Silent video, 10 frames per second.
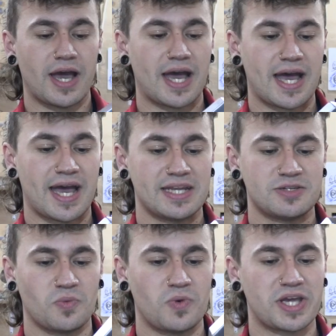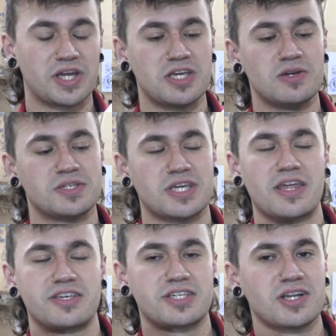and we're gonna use
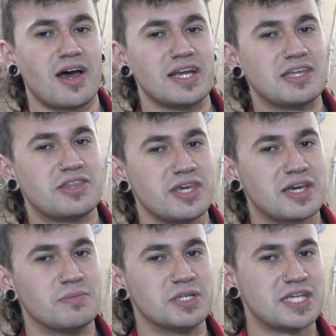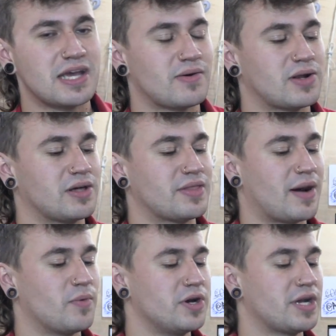slightly thicker material on
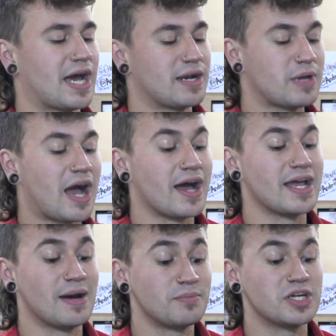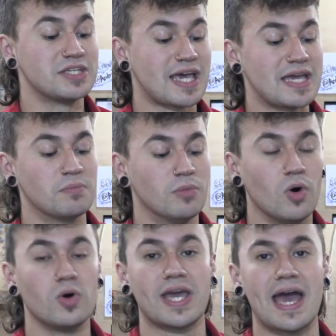that one, and I am gonna take
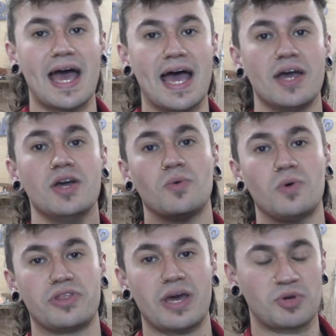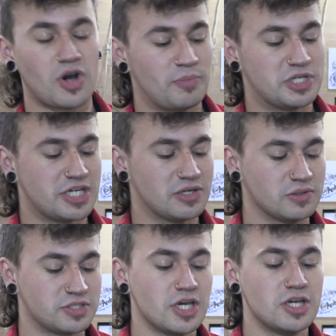more care with them copper
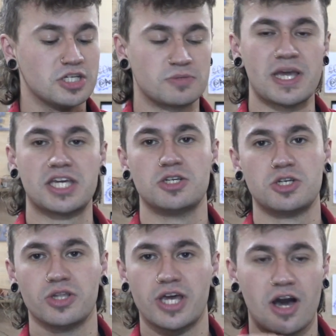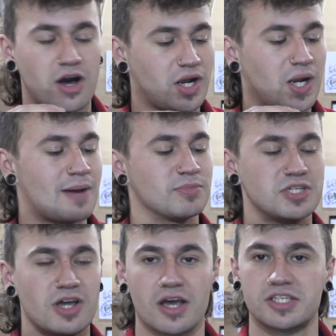chills, just making sure they are
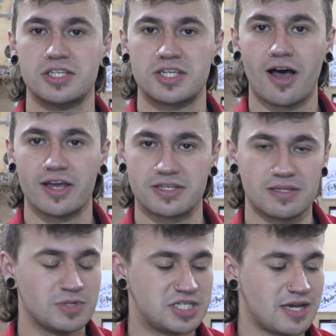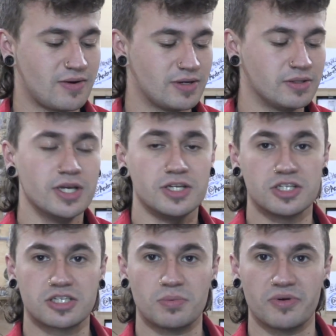clamped nice and tight to the material,
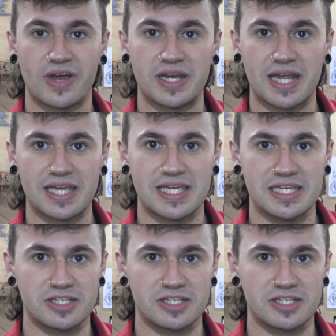just to prevent any heat